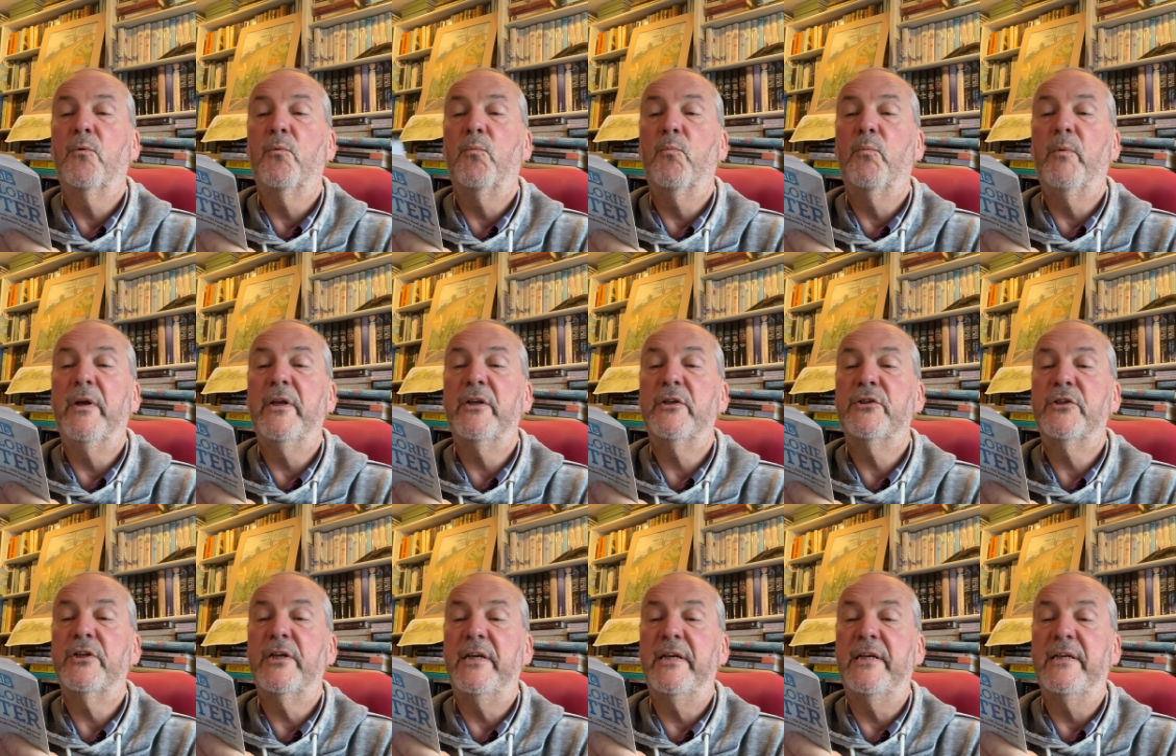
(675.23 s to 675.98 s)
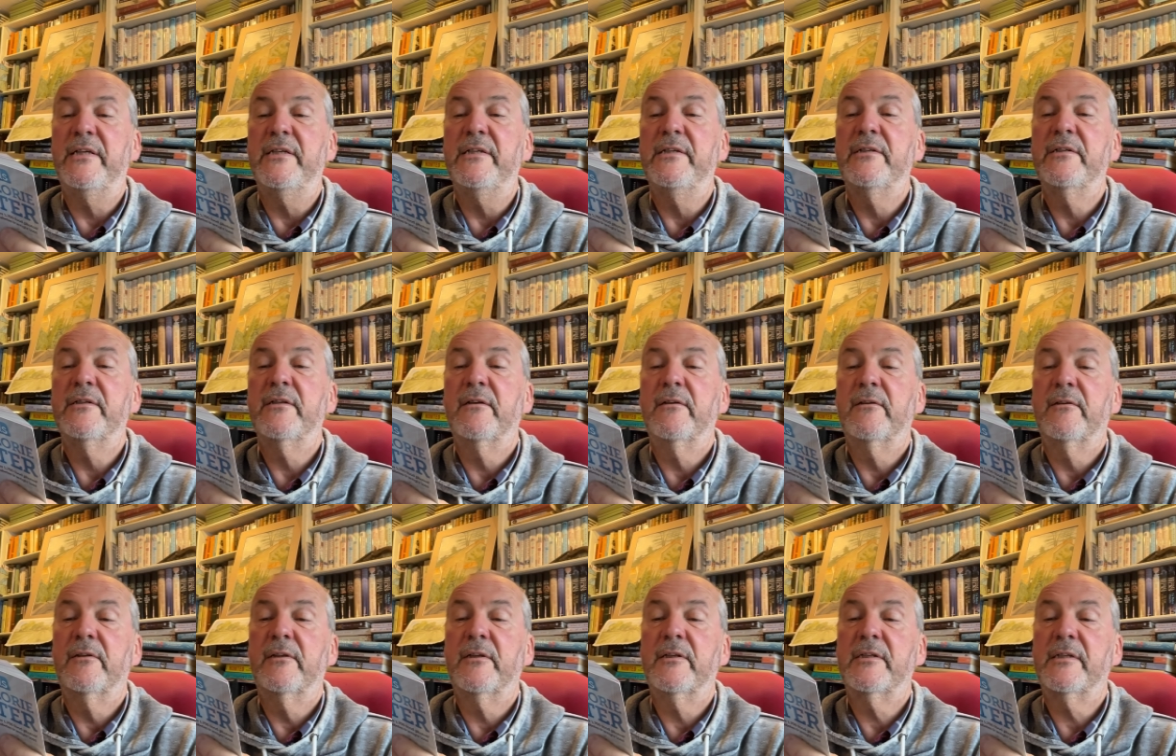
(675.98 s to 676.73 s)
which is
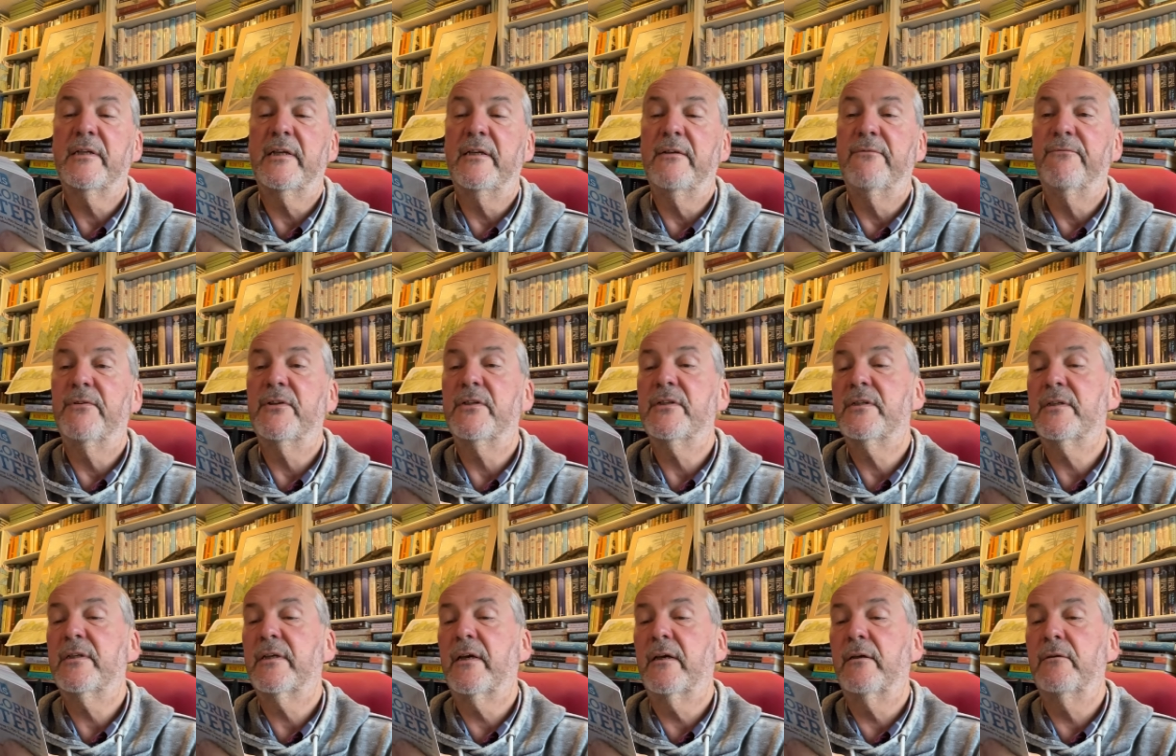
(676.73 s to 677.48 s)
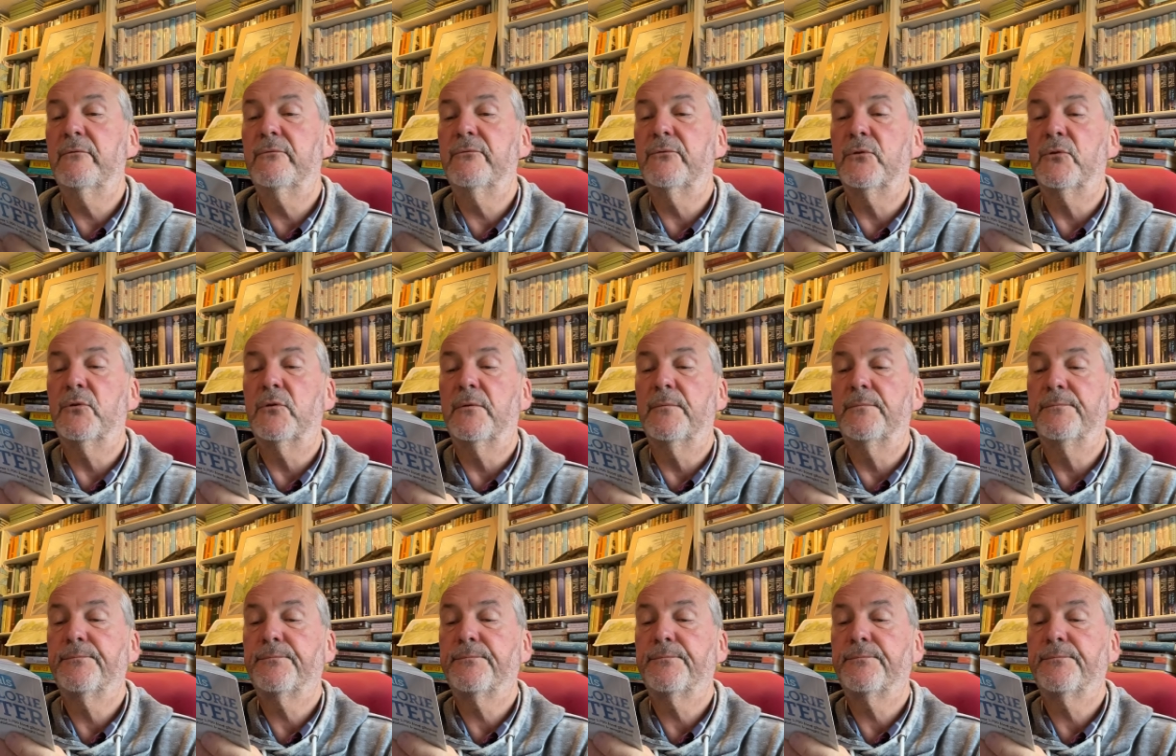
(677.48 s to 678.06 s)
the safest to go for.